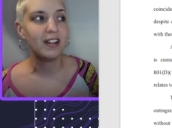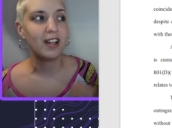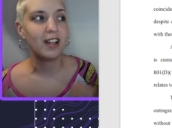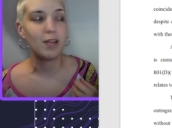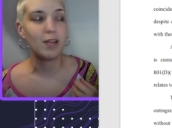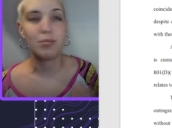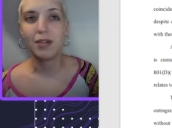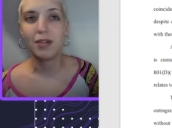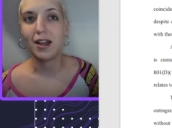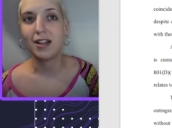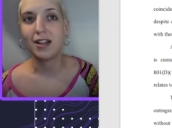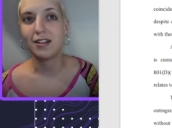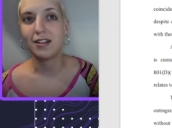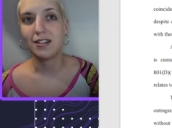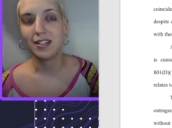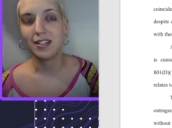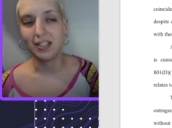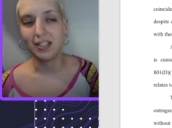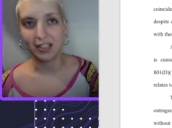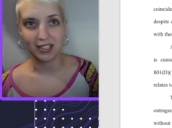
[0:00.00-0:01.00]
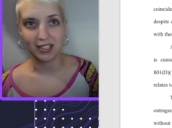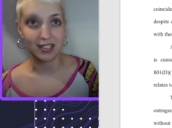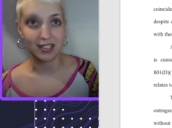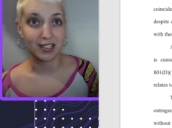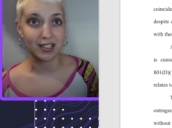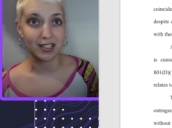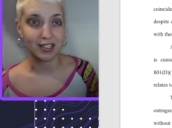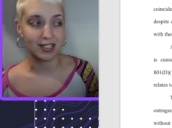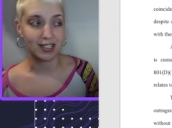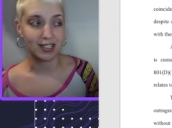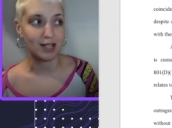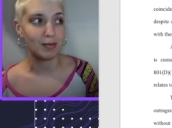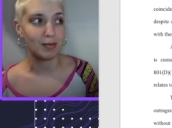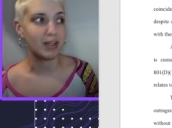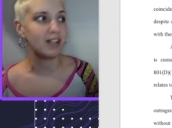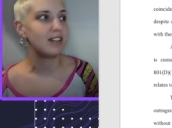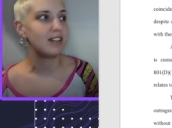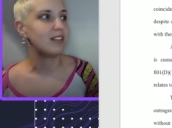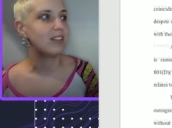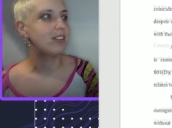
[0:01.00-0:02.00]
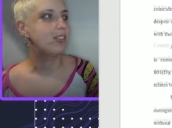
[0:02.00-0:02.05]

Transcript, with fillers: a prior inconsistent statement.